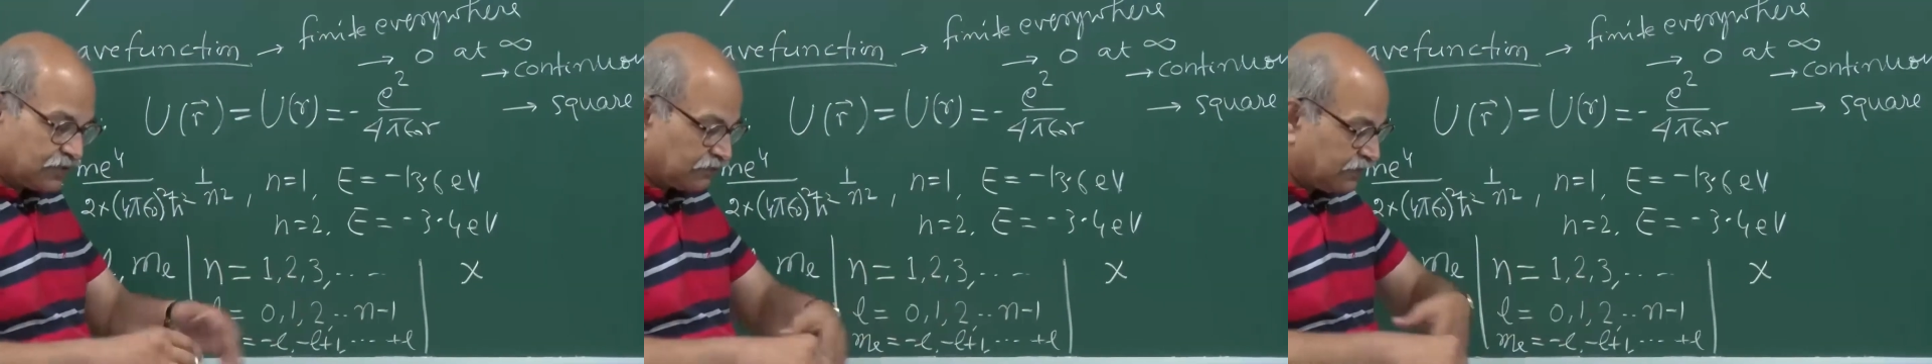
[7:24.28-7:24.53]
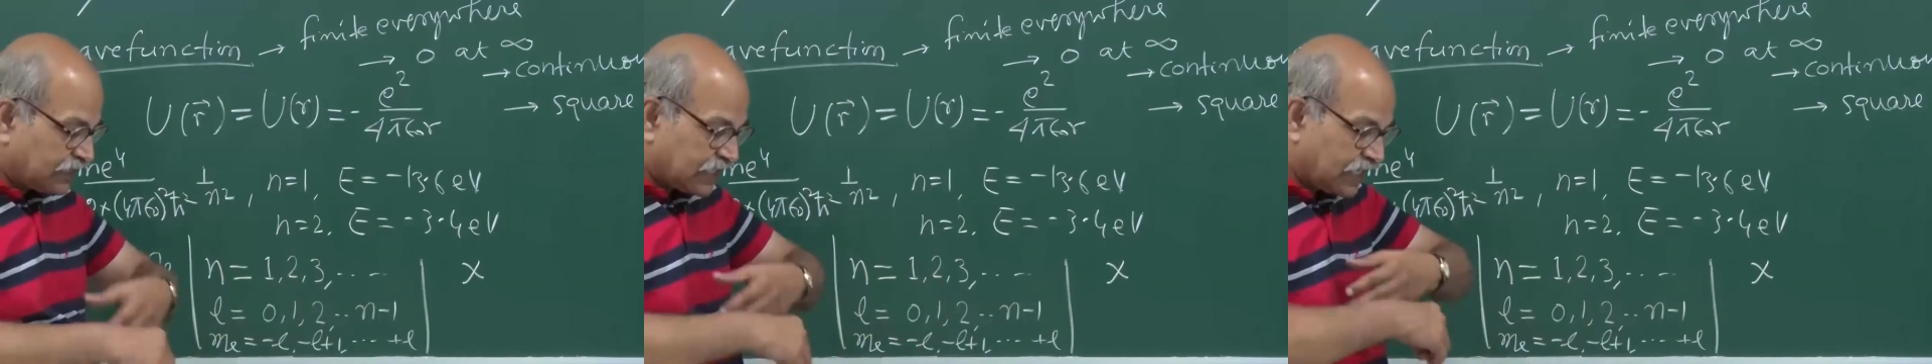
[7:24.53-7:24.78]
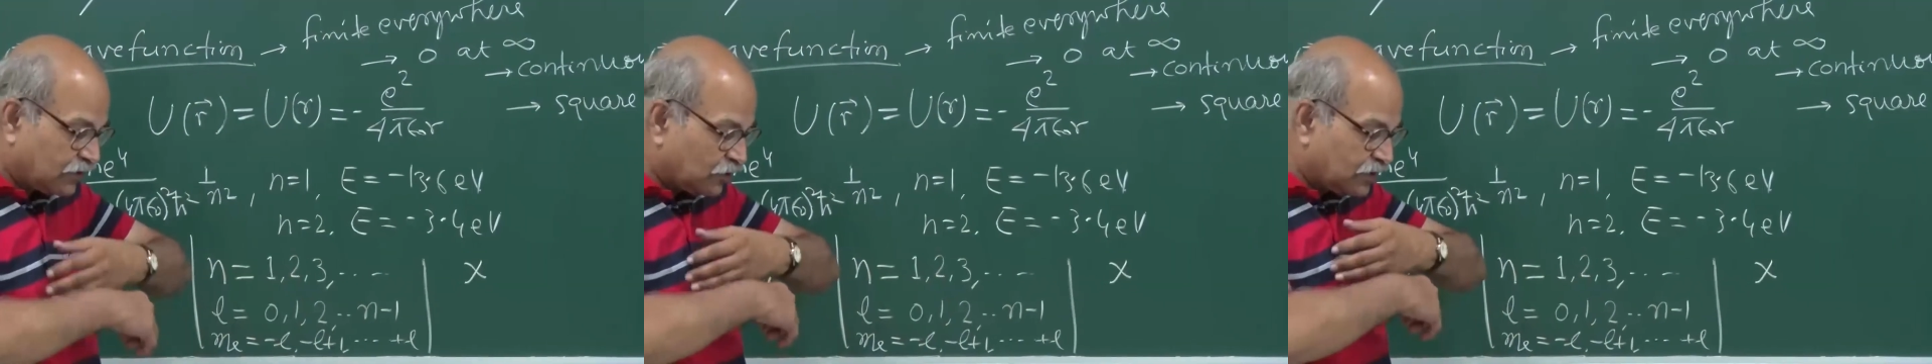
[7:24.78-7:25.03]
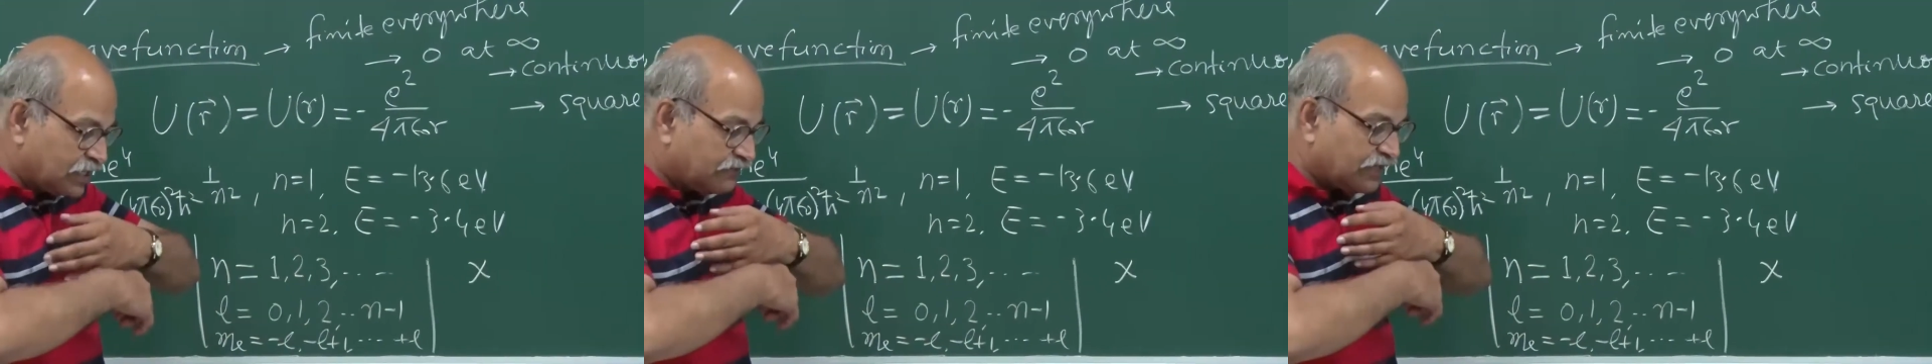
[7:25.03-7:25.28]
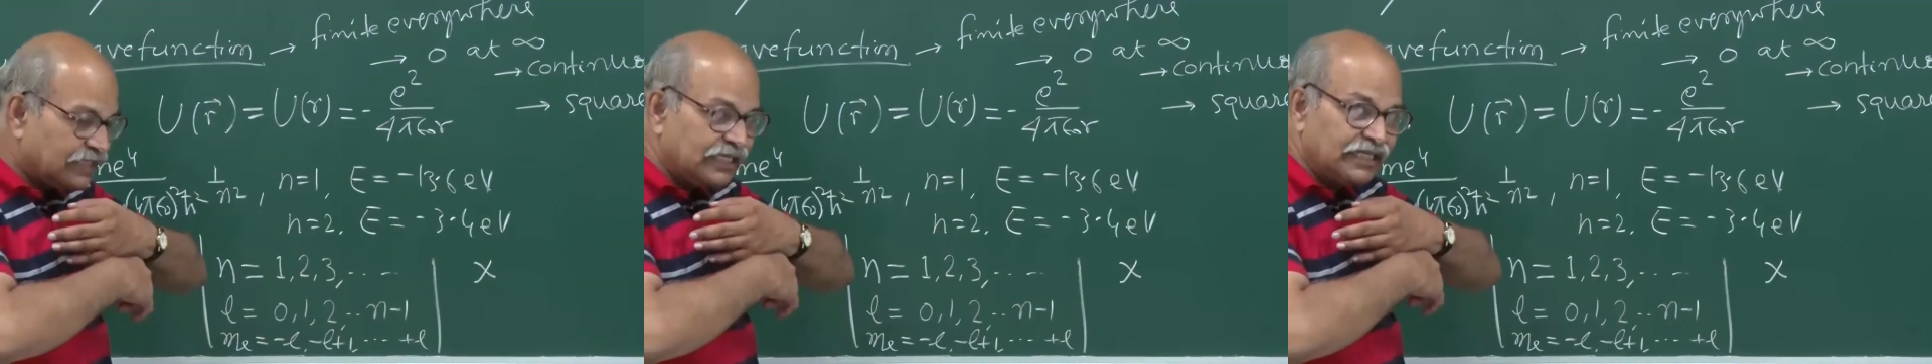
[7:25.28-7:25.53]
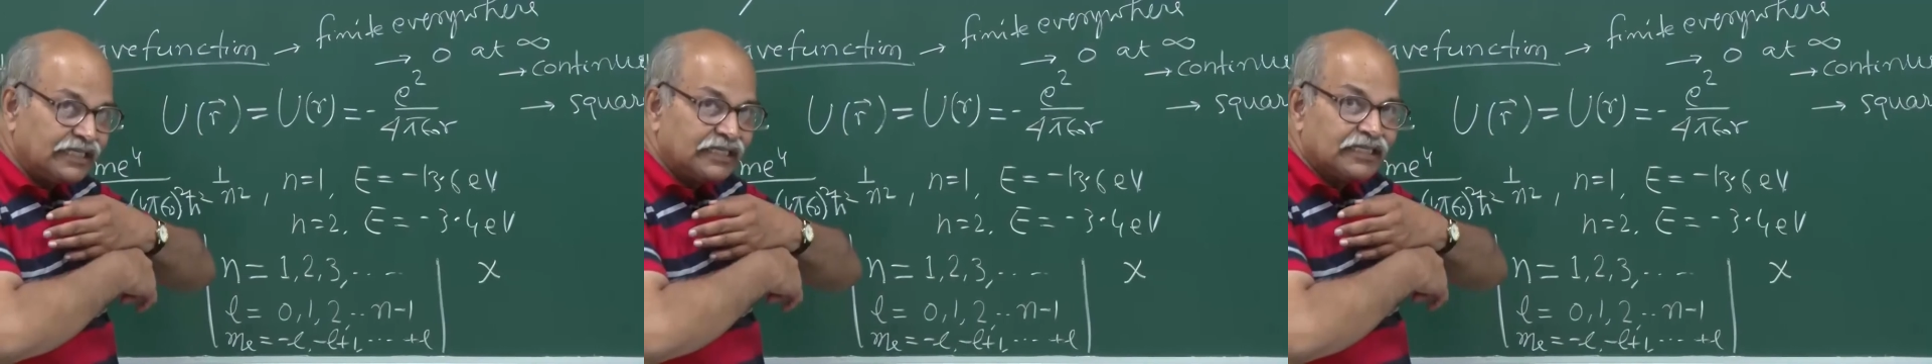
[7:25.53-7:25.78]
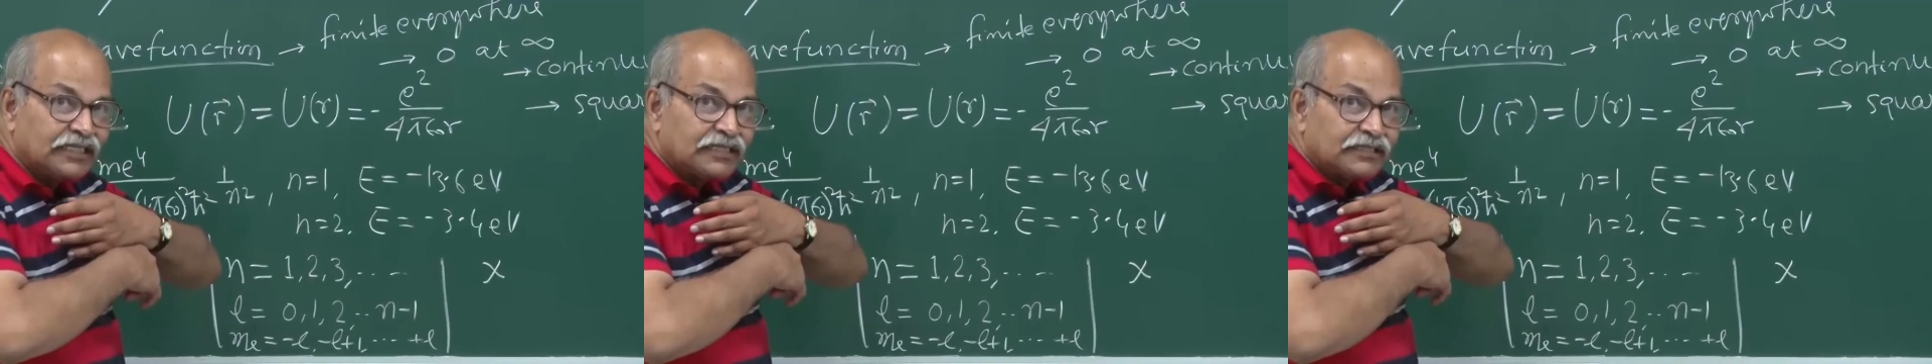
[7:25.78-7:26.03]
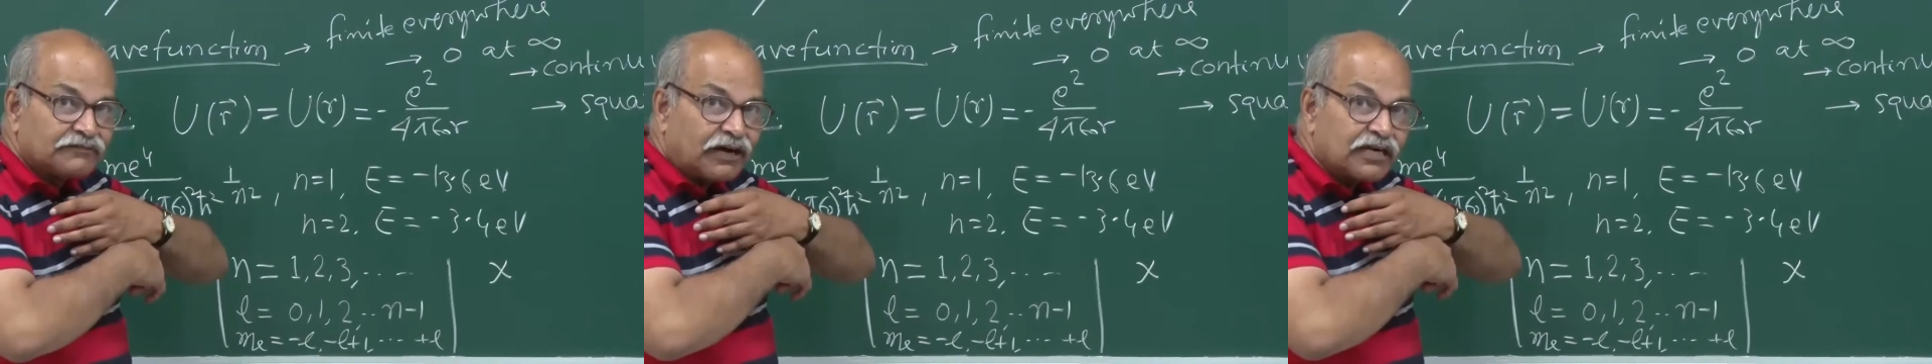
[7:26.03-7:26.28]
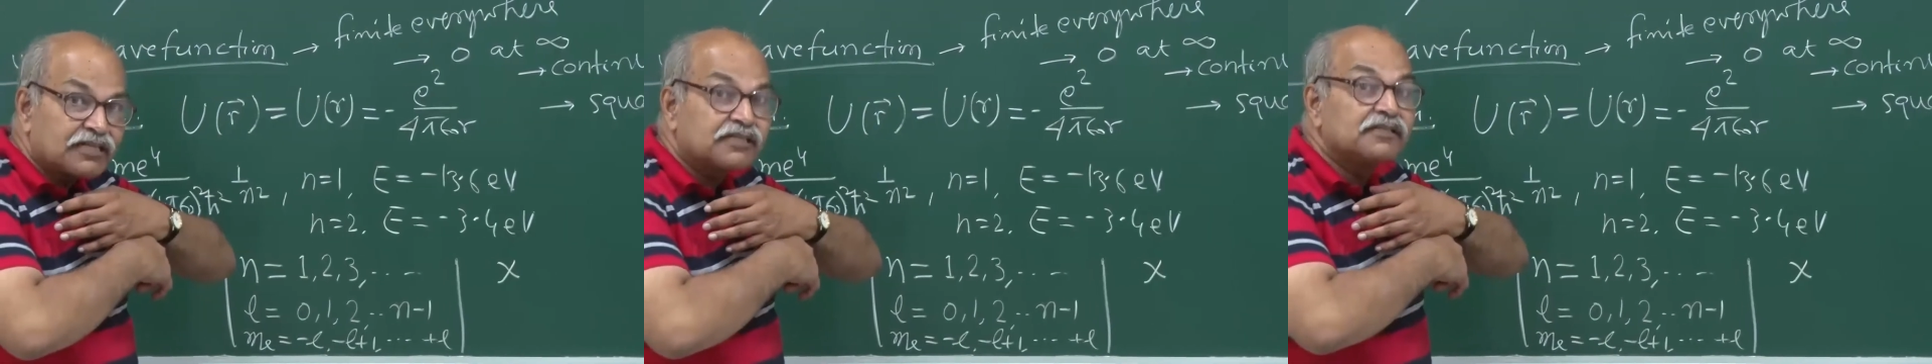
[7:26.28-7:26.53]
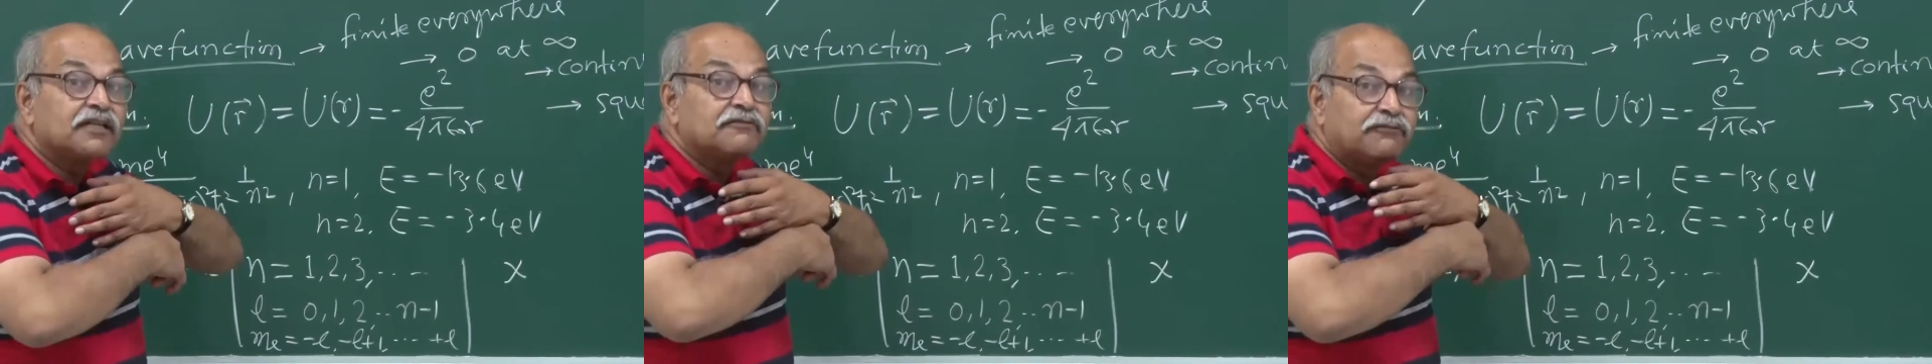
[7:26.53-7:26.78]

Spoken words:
for which I do not give any functional